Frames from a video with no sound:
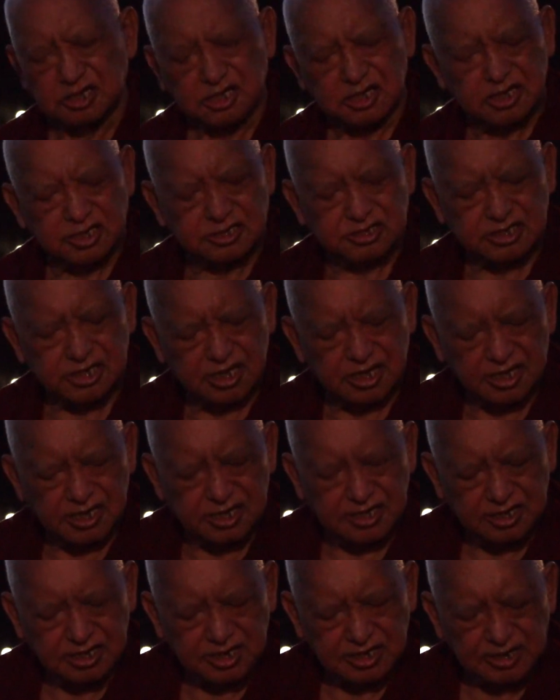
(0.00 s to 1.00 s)
It's
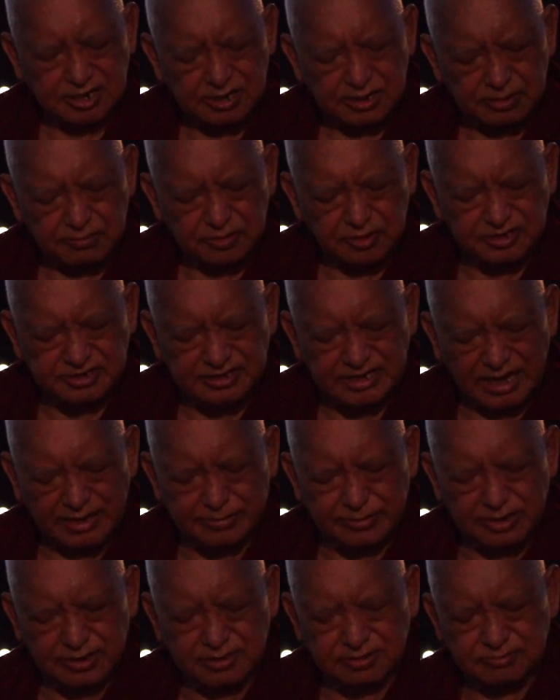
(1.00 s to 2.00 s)
a, for
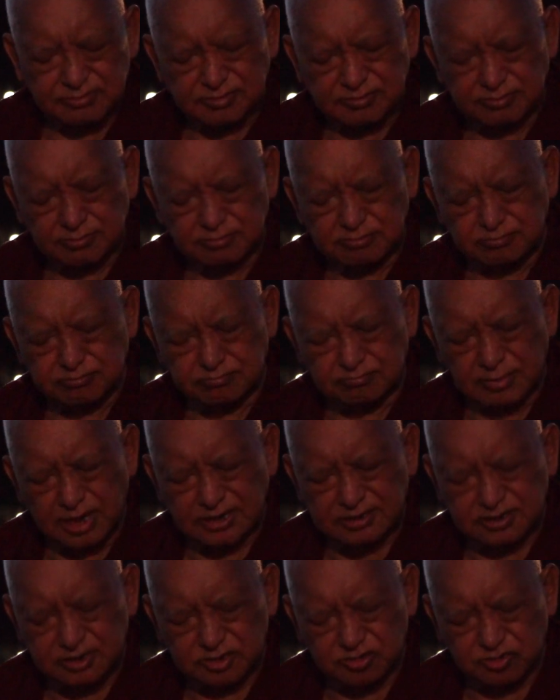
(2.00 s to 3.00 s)
example,
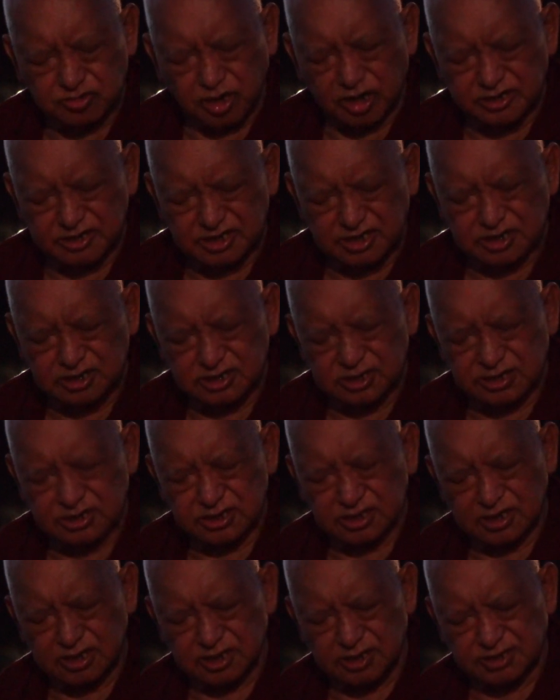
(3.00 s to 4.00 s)
mother,
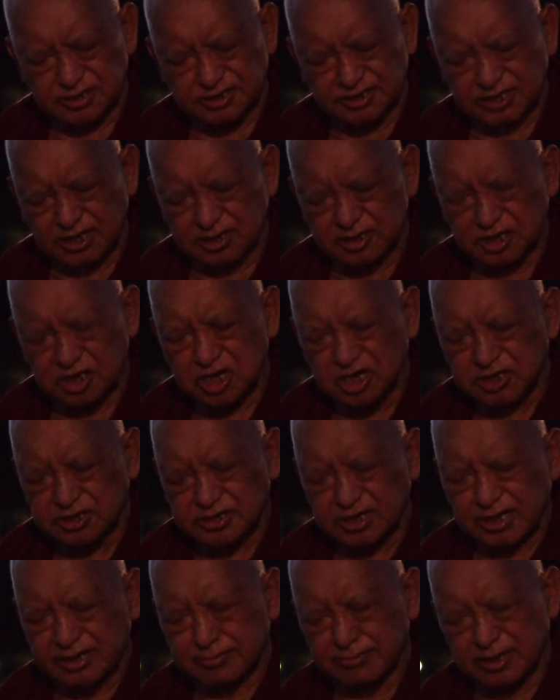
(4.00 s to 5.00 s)
daughter or son,
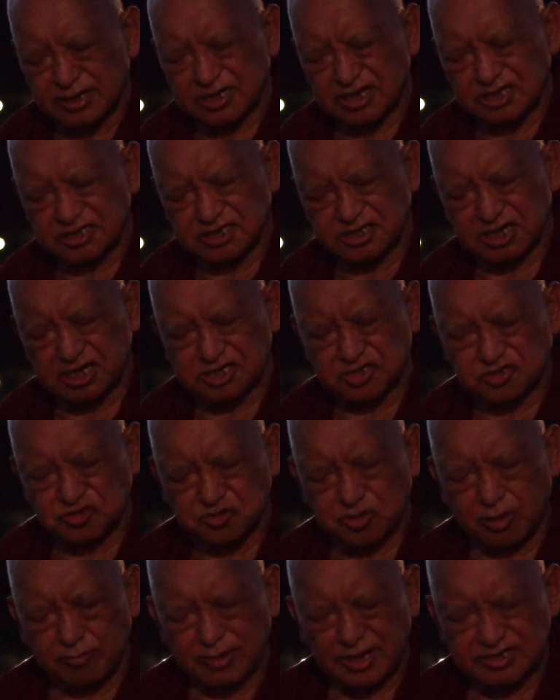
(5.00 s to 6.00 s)
that mother cherished
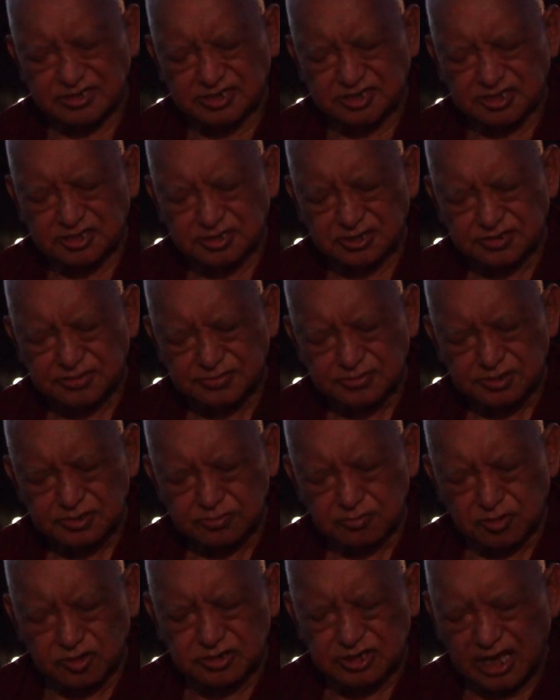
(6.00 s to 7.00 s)
so much,
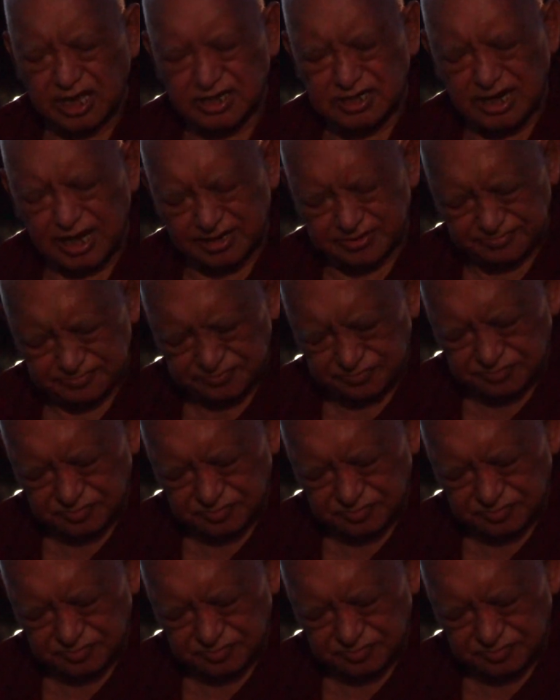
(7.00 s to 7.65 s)
more than her life.